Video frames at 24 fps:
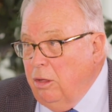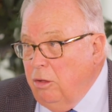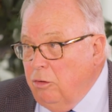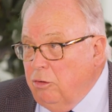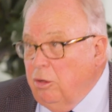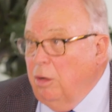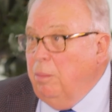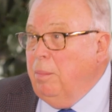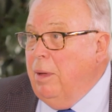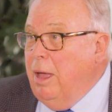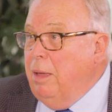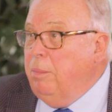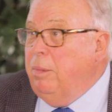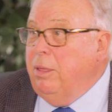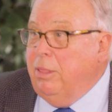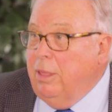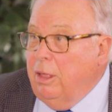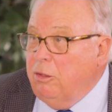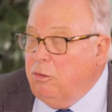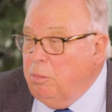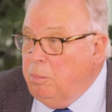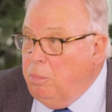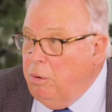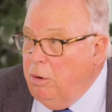So maybe
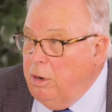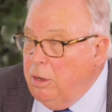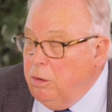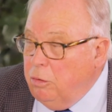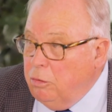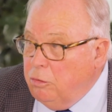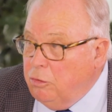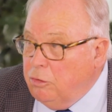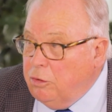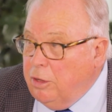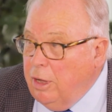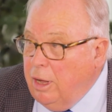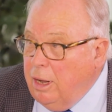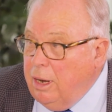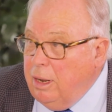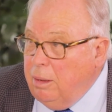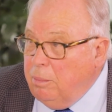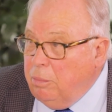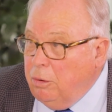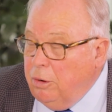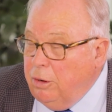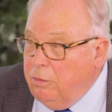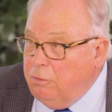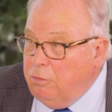that's a pretty good
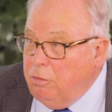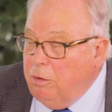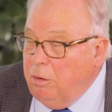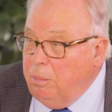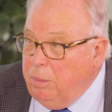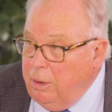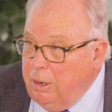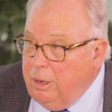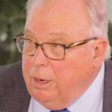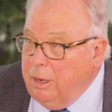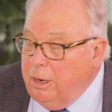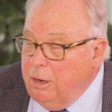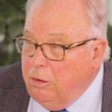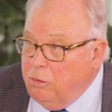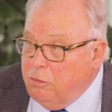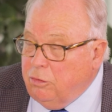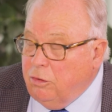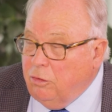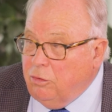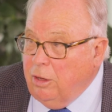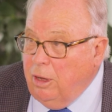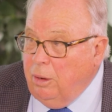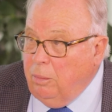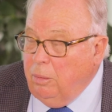starting point for a building is
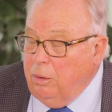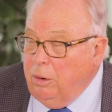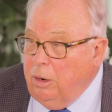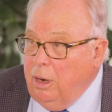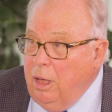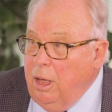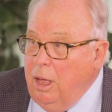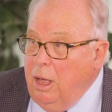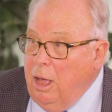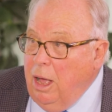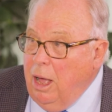to say, well,